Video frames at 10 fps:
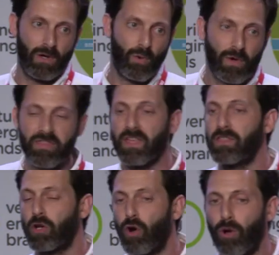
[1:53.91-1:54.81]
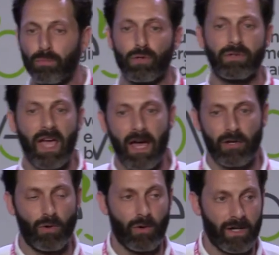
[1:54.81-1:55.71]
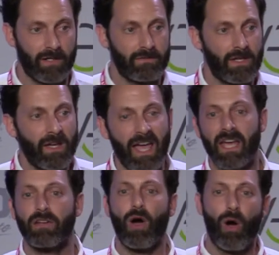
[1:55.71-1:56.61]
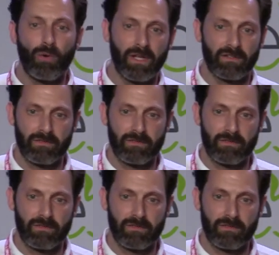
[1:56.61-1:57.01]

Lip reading: within the cold brew category and own it.